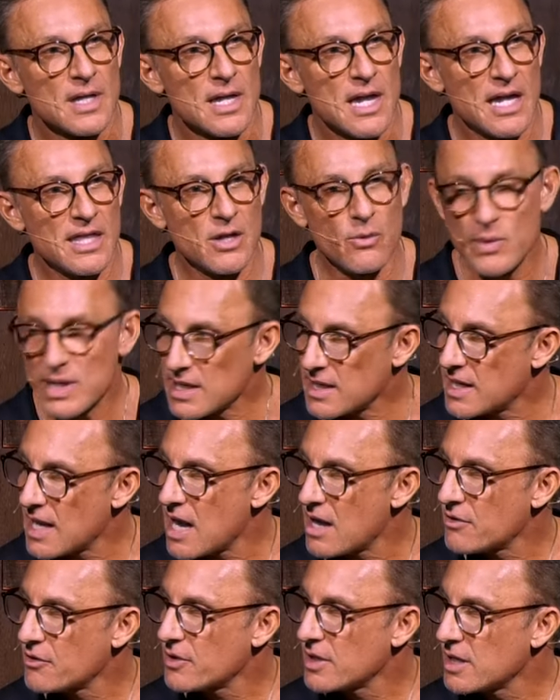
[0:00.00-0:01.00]
And then we
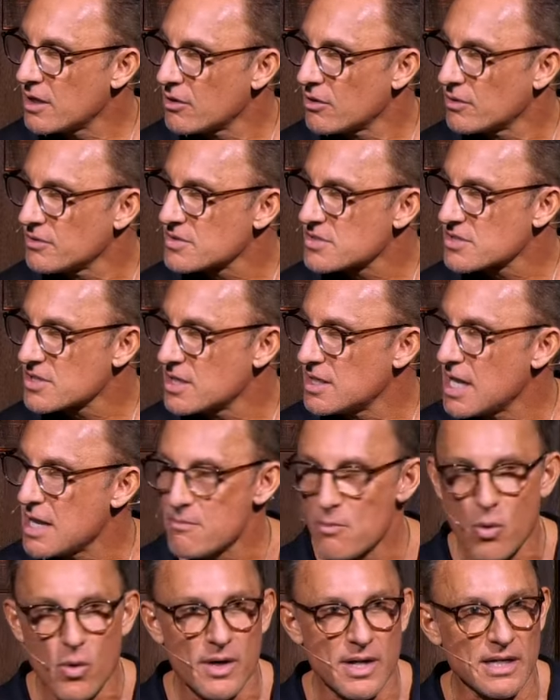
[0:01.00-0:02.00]
gather here on Sunday
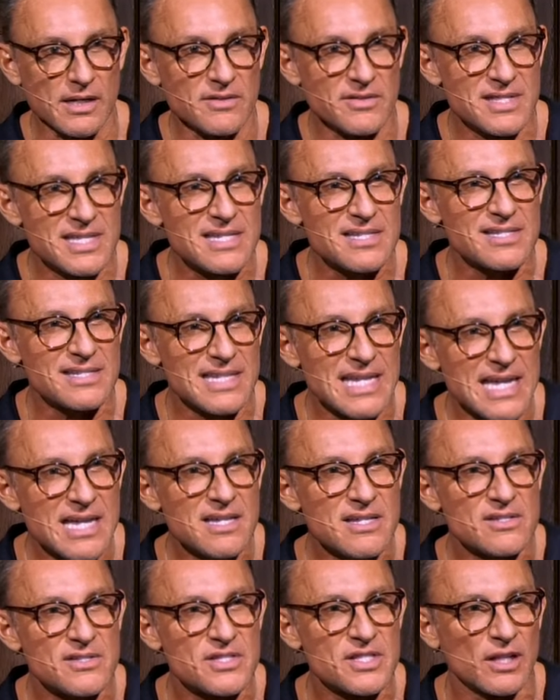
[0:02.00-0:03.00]
mornings. This
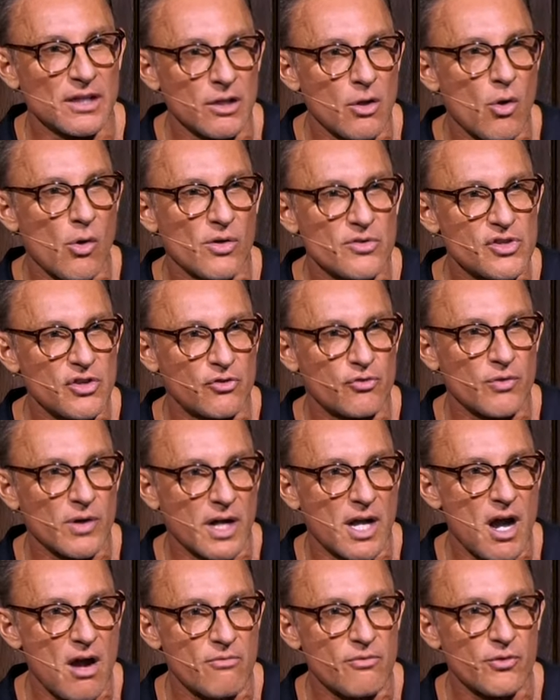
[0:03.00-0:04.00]
is the largest
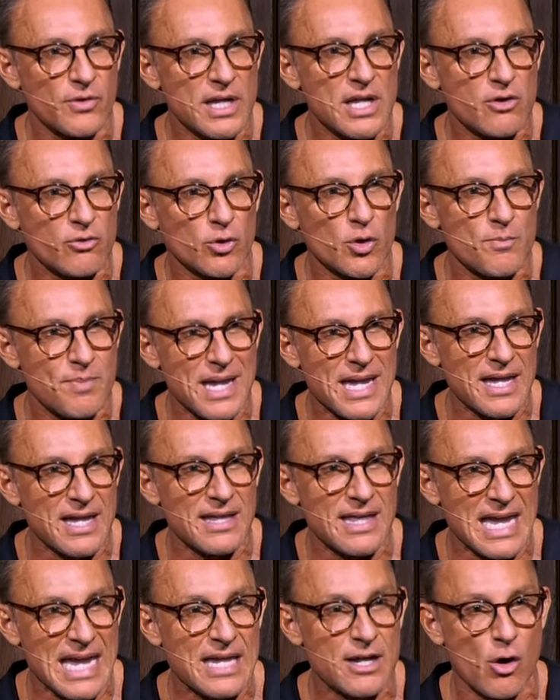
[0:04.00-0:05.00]
recovery group
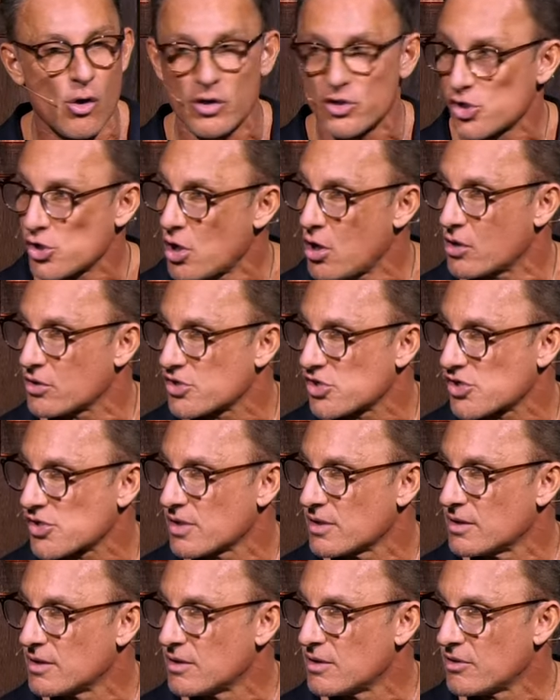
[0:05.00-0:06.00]
in our church.
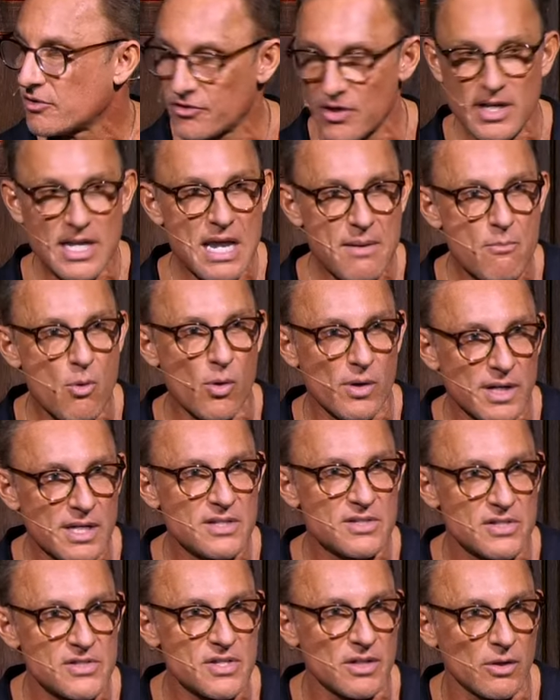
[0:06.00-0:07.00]
Sunday
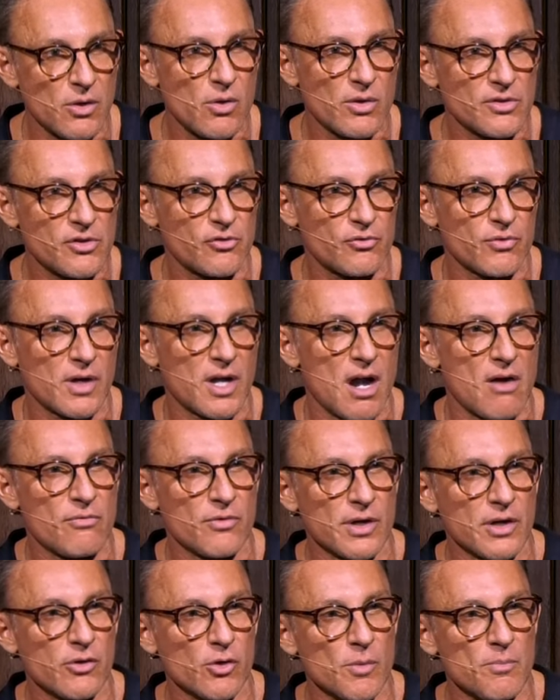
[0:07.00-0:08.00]
mornings is the largest
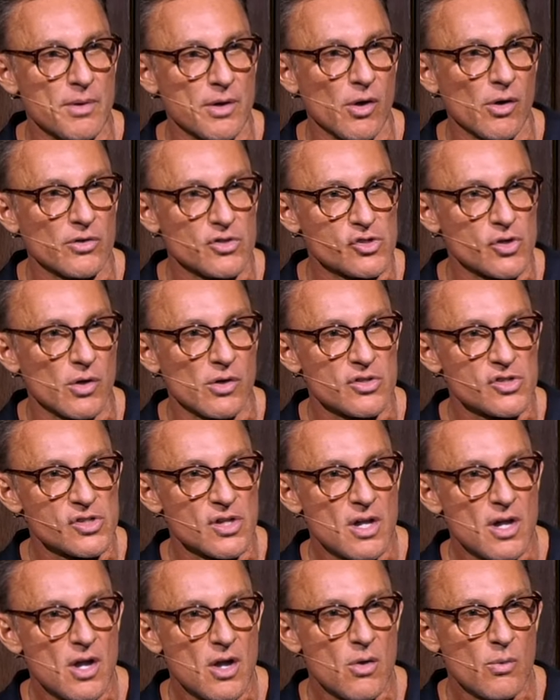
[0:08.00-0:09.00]
recovery group in our church.
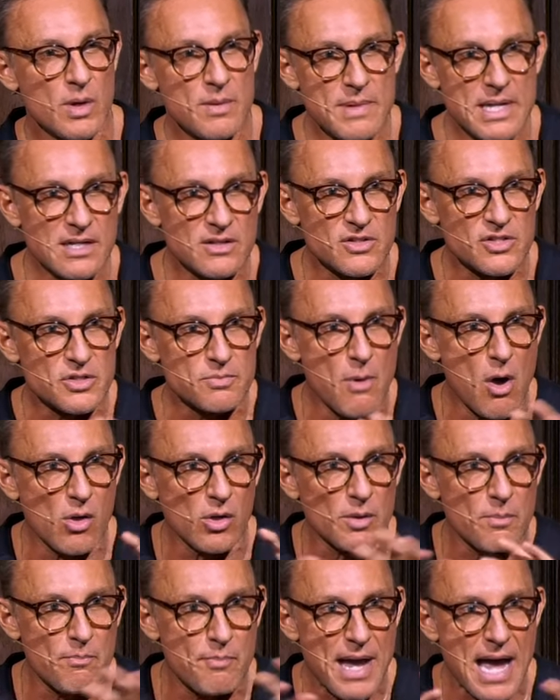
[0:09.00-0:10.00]
We meet in
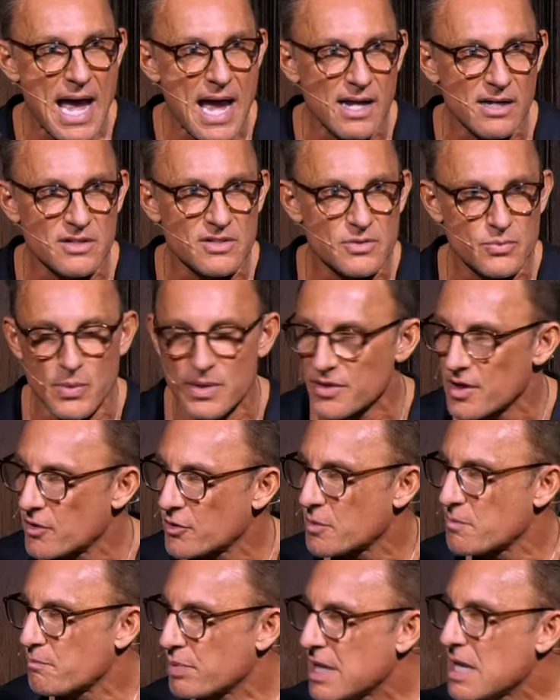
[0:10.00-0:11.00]
smaller packs with
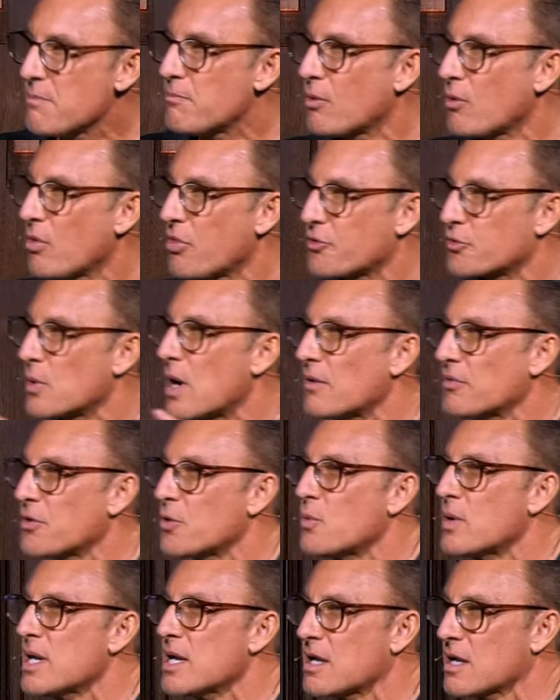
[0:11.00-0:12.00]
other people throughout the
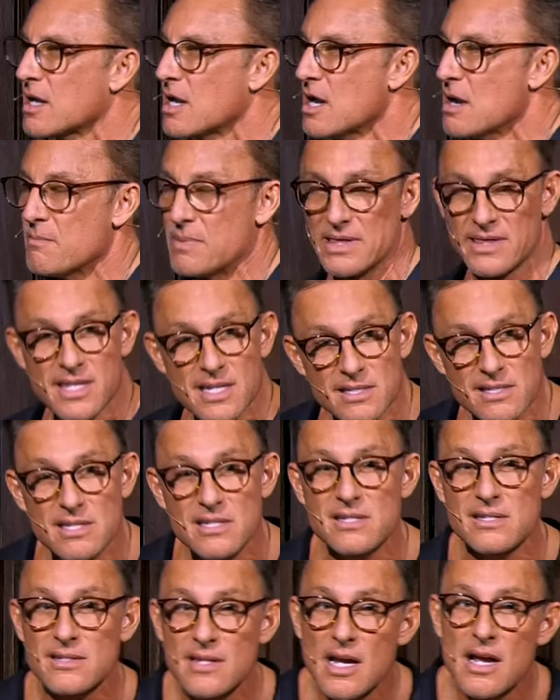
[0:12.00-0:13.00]
week, but this
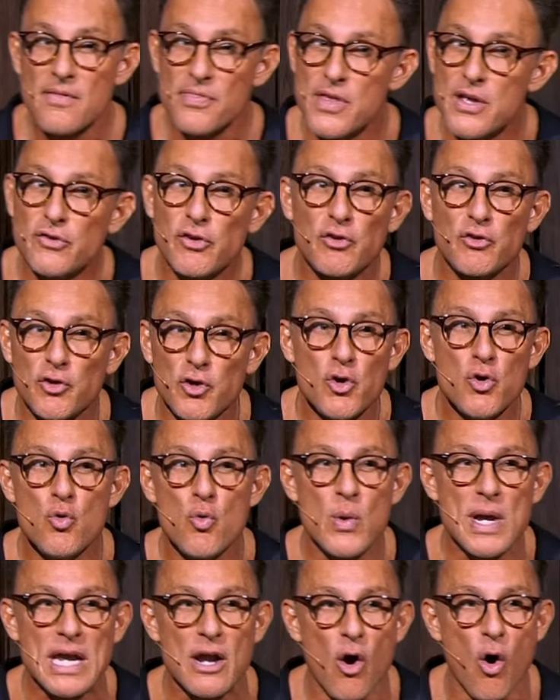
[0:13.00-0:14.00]
is, this is who
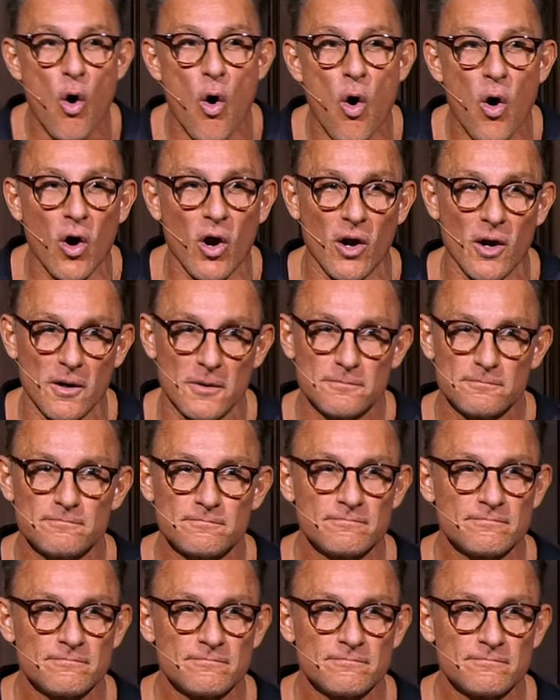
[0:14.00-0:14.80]
we are.